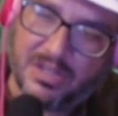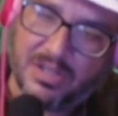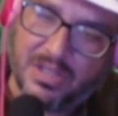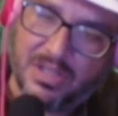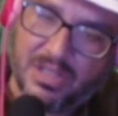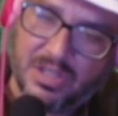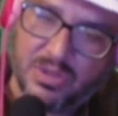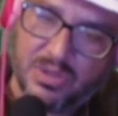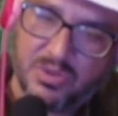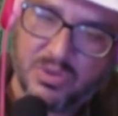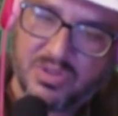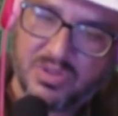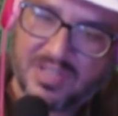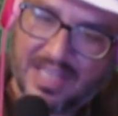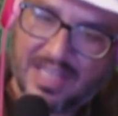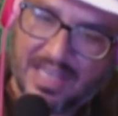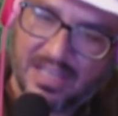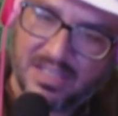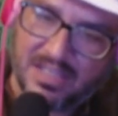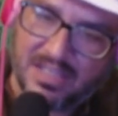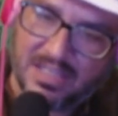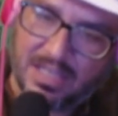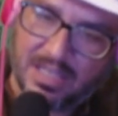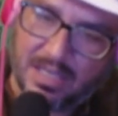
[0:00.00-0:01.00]
You
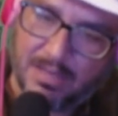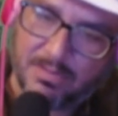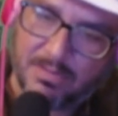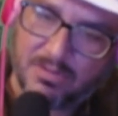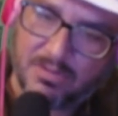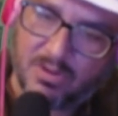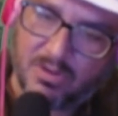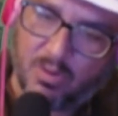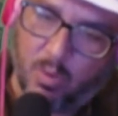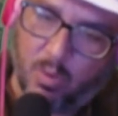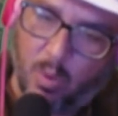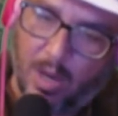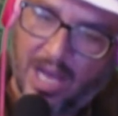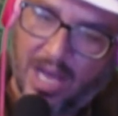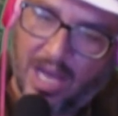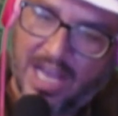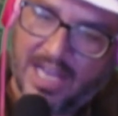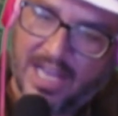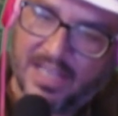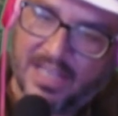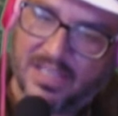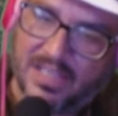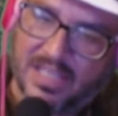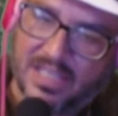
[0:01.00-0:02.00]
stand up
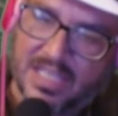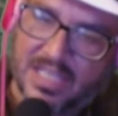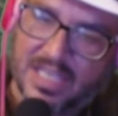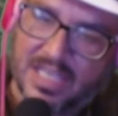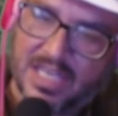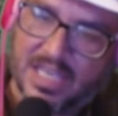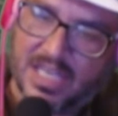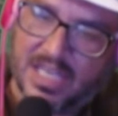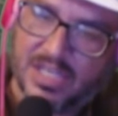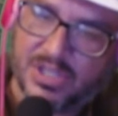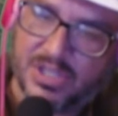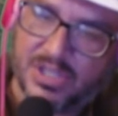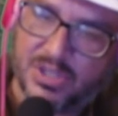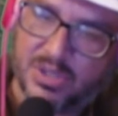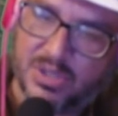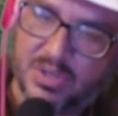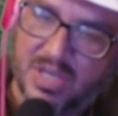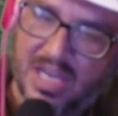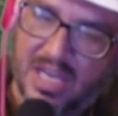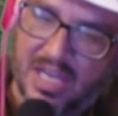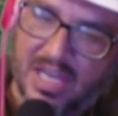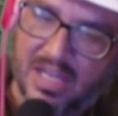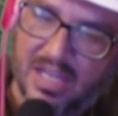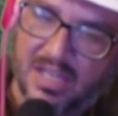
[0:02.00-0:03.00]
quietly as you
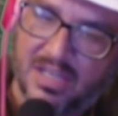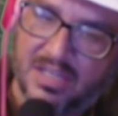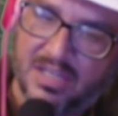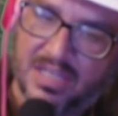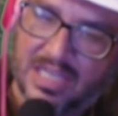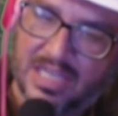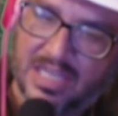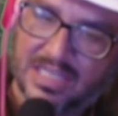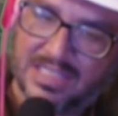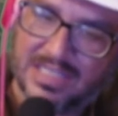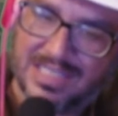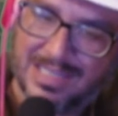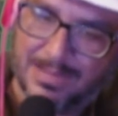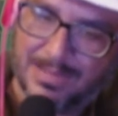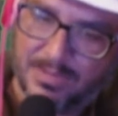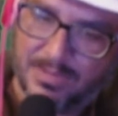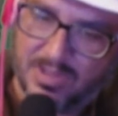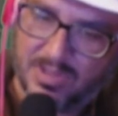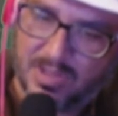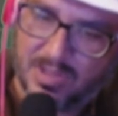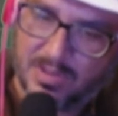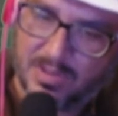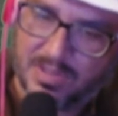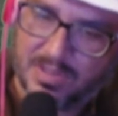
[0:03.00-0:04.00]
can and
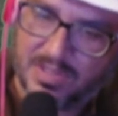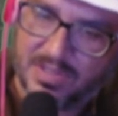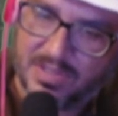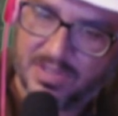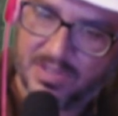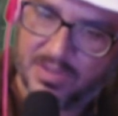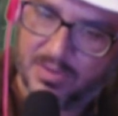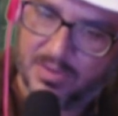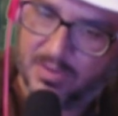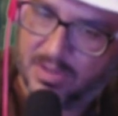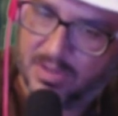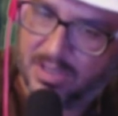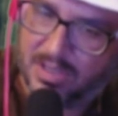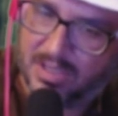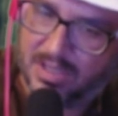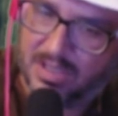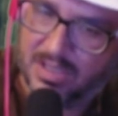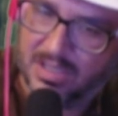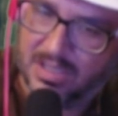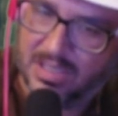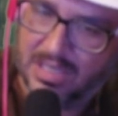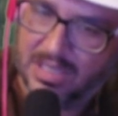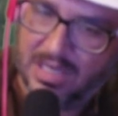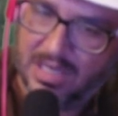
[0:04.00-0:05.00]
tiptoe to the door.
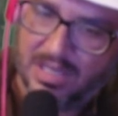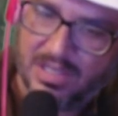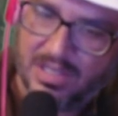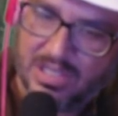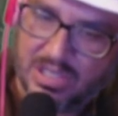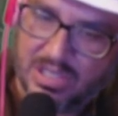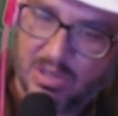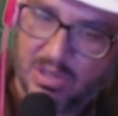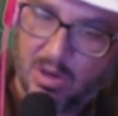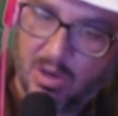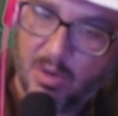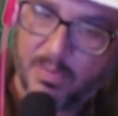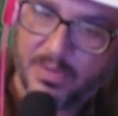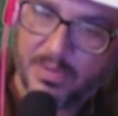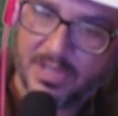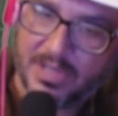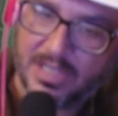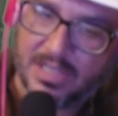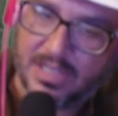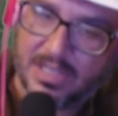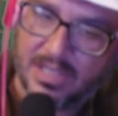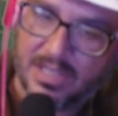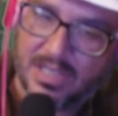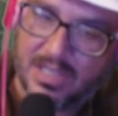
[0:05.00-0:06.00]
You open
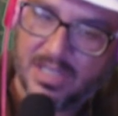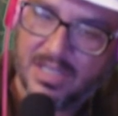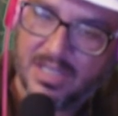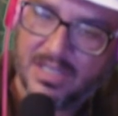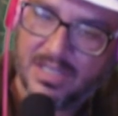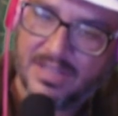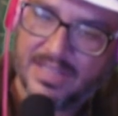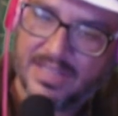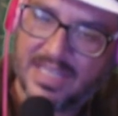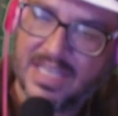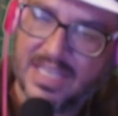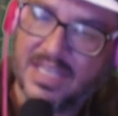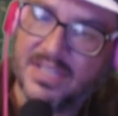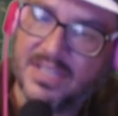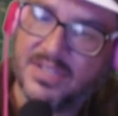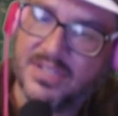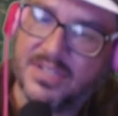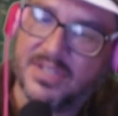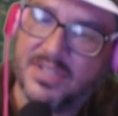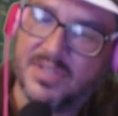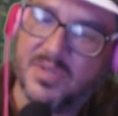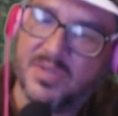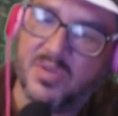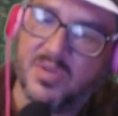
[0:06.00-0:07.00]
it. The
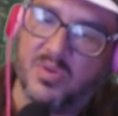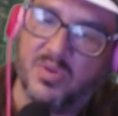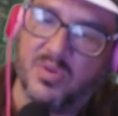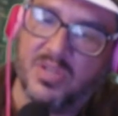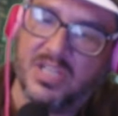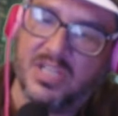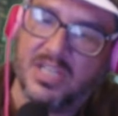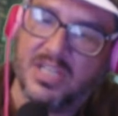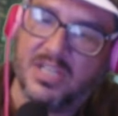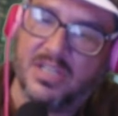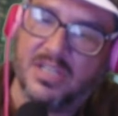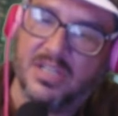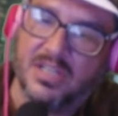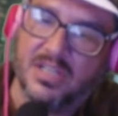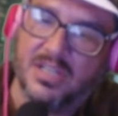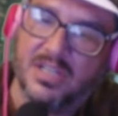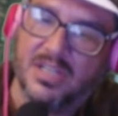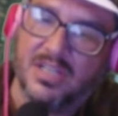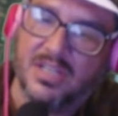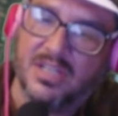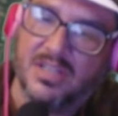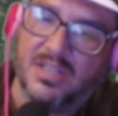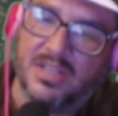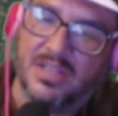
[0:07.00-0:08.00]
hinges creak.
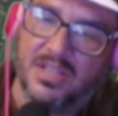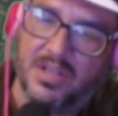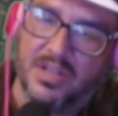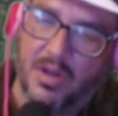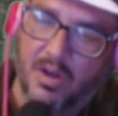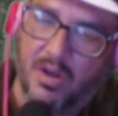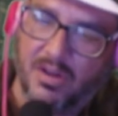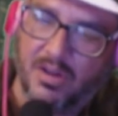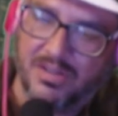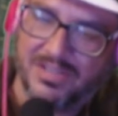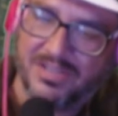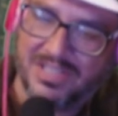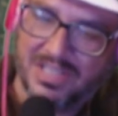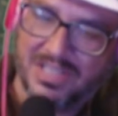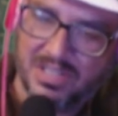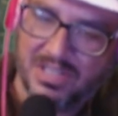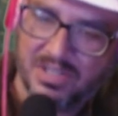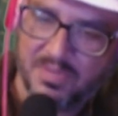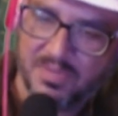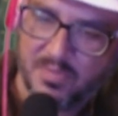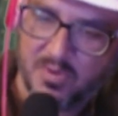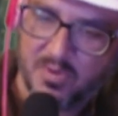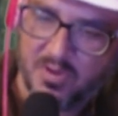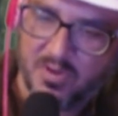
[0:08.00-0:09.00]
The dog's
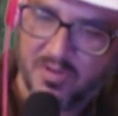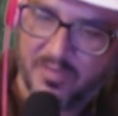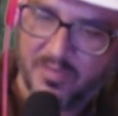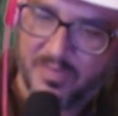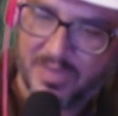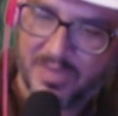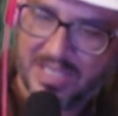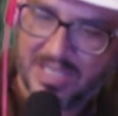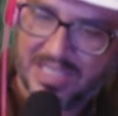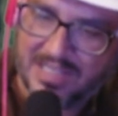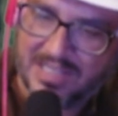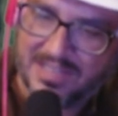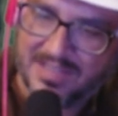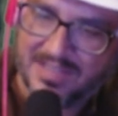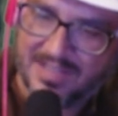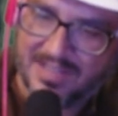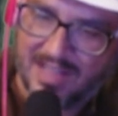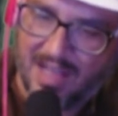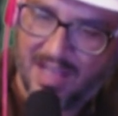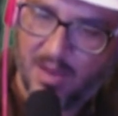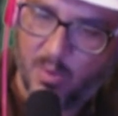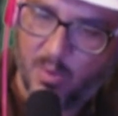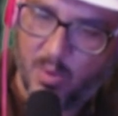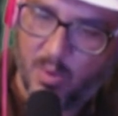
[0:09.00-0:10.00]
ears move, but he does
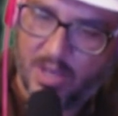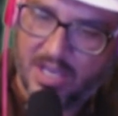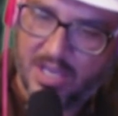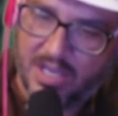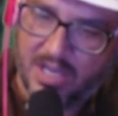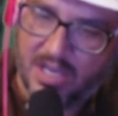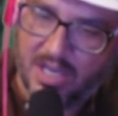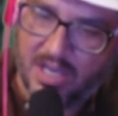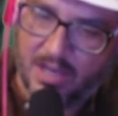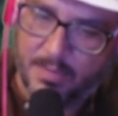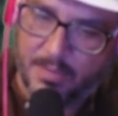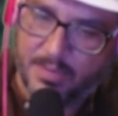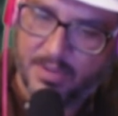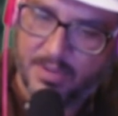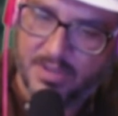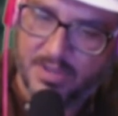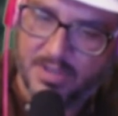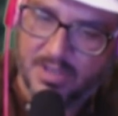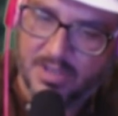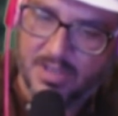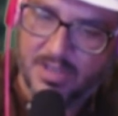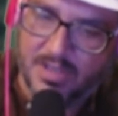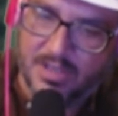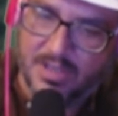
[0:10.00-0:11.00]
not wake up.
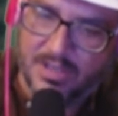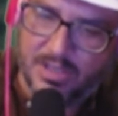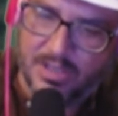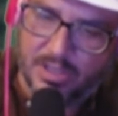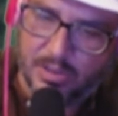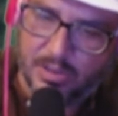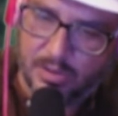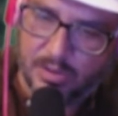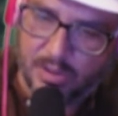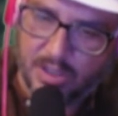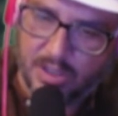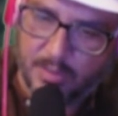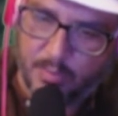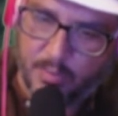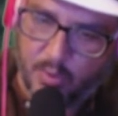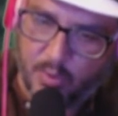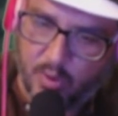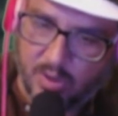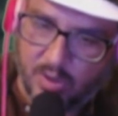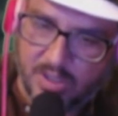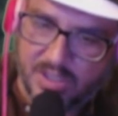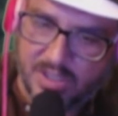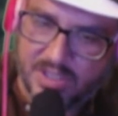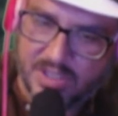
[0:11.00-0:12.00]
You look at
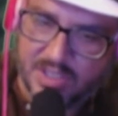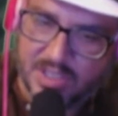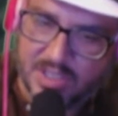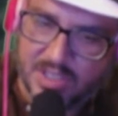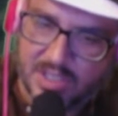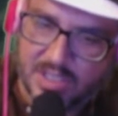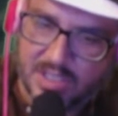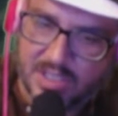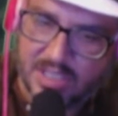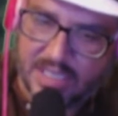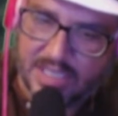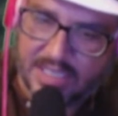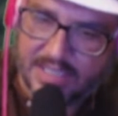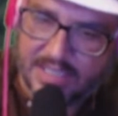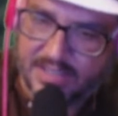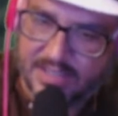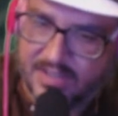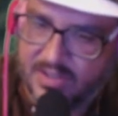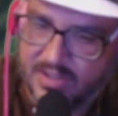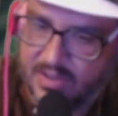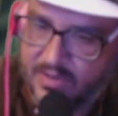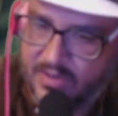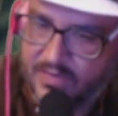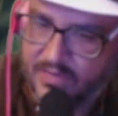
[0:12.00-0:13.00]
Boris. He is
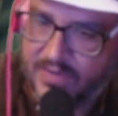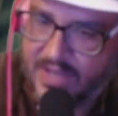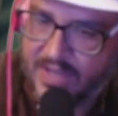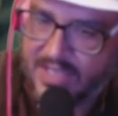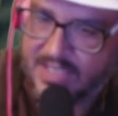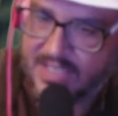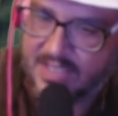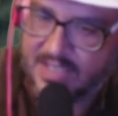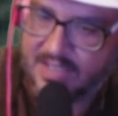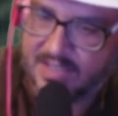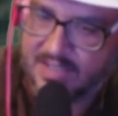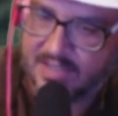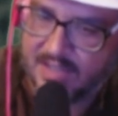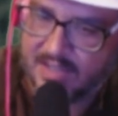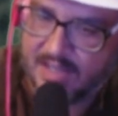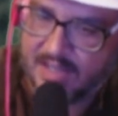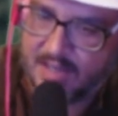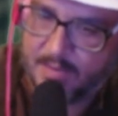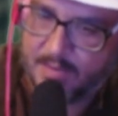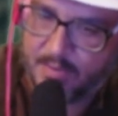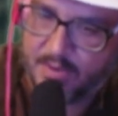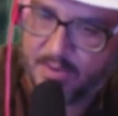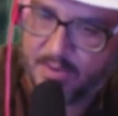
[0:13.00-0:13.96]
still fast asleep.